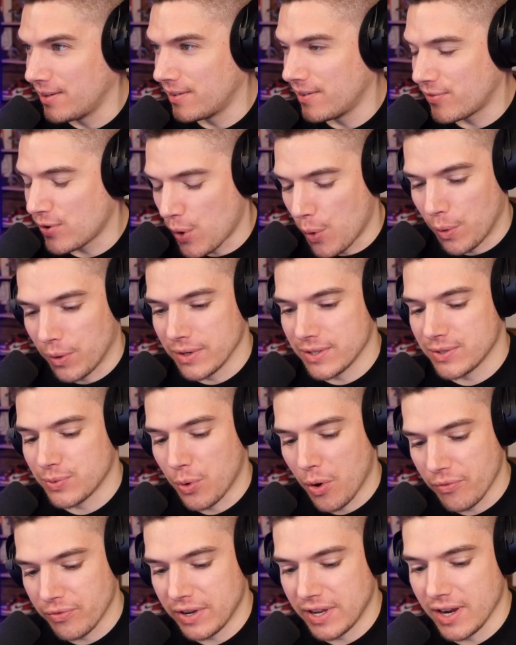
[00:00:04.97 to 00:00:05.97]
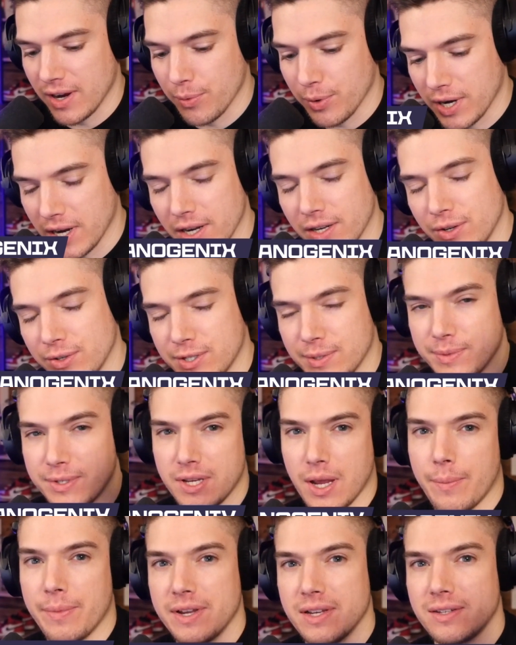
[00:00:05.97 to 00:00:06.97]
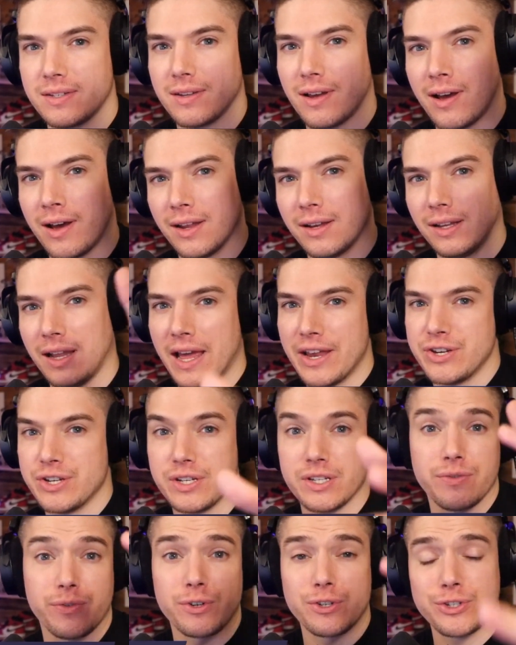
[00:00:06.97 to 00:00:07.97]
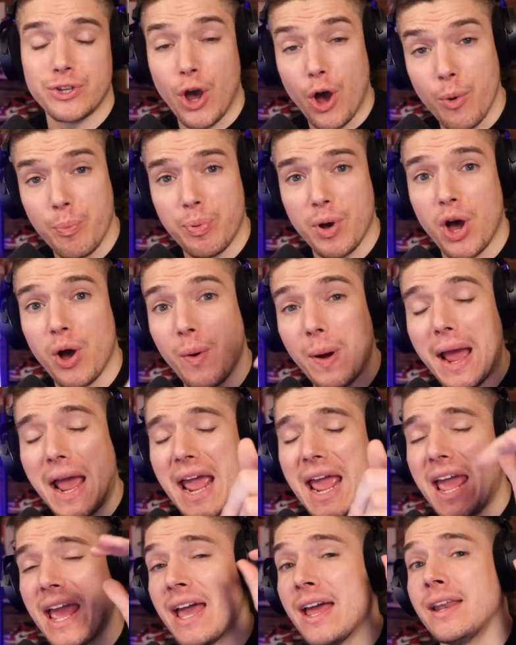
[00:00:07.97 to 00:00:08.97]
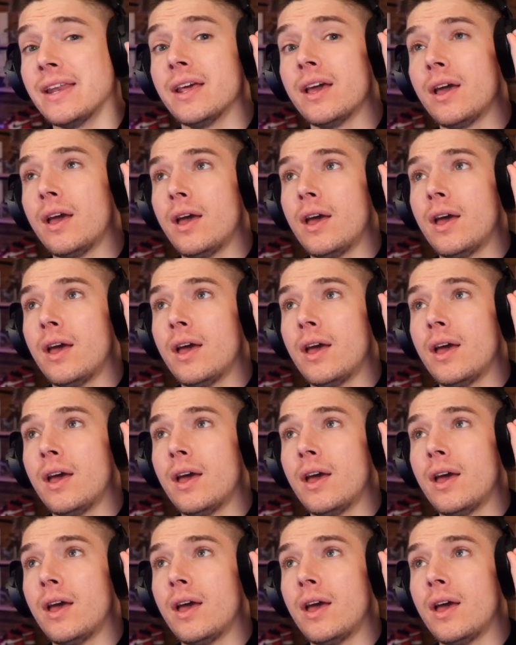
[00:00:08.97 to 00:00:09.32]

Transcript: of course, we're over here. We're going to do some summons on Legends for Toppo and